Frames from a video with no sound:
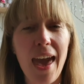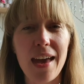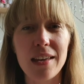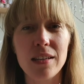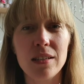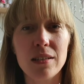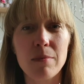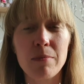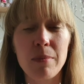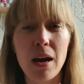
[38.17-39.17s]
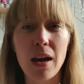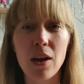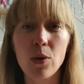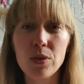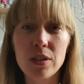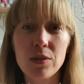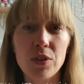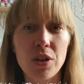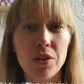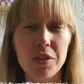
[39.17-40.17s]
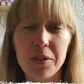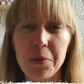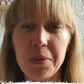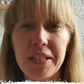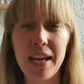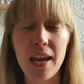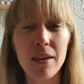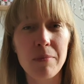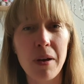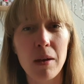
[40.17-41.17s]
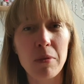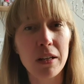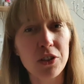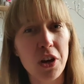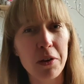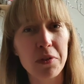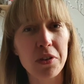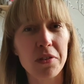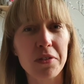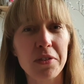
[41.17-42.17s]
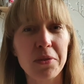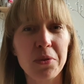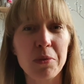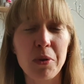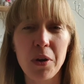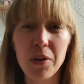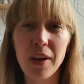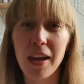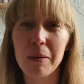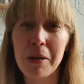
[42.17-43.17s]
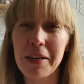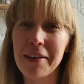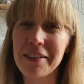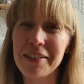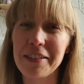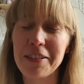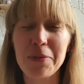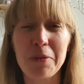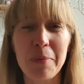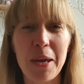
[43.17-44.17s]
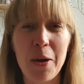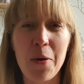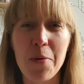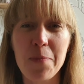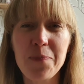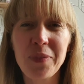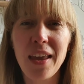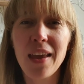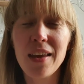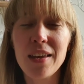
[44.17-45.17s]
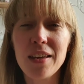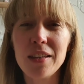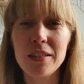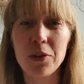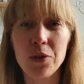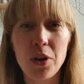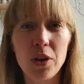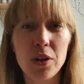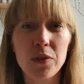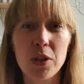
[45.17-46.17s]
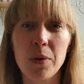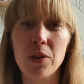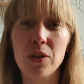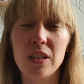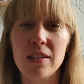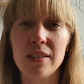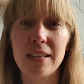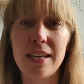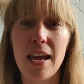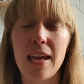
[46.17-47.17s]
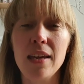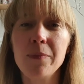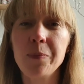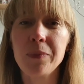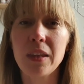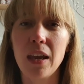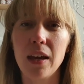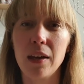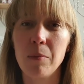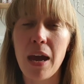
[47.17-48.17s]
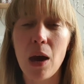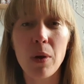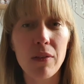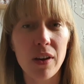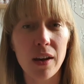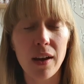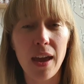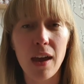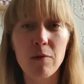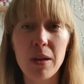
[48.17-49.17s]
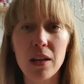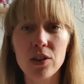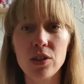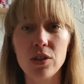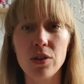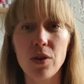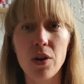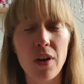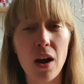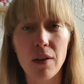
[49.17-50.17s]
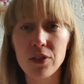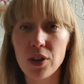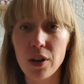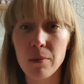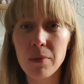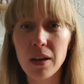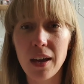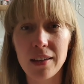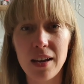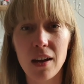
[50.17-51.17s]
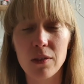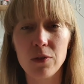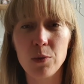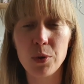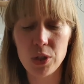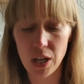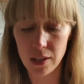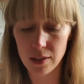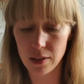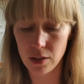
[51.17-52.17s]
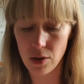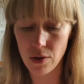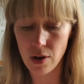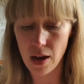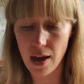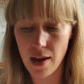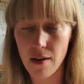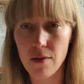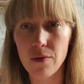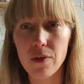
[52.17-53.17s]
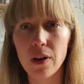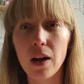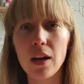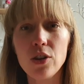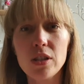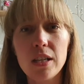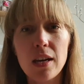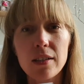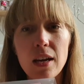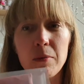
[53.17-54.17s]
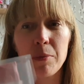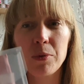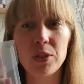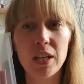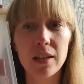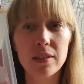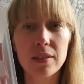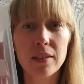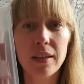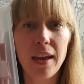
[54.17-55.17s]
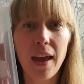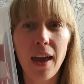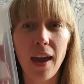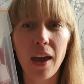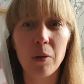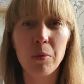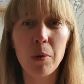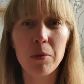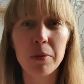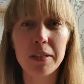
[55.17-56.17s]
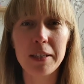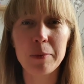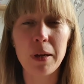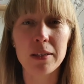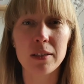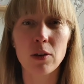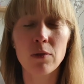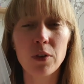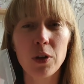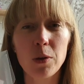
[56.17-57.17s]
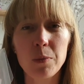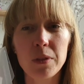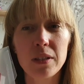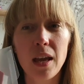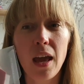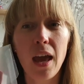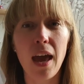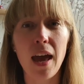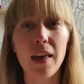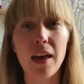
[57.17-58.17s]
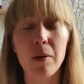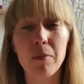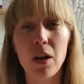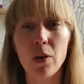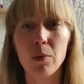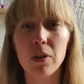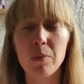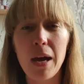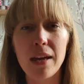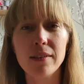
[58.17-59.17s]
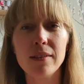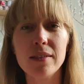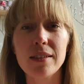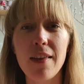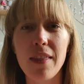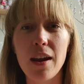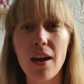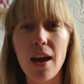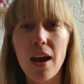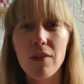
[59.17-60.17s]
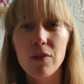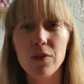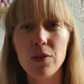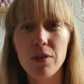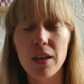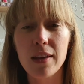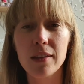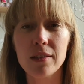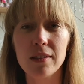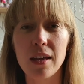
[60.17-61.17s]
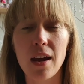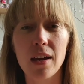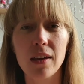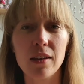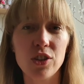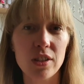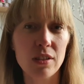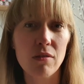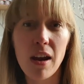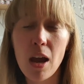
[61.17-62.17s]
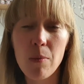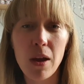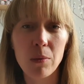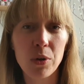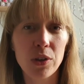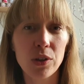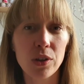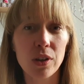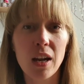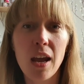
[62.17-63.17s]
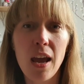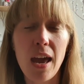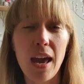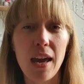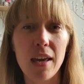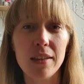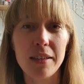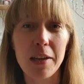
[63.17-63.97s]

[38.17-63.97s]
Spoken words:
and my oldest returned to school today, my middle child returns to school tomorrow, and my youngest is still with me at home. So not a lot of sewing got done today. However, I have managed to, over half term, cut out a few projects. So I usually cut out my projects and pop them into these plastic envelopes, along with the patterns, and then I have a few things that I can just grab and work on as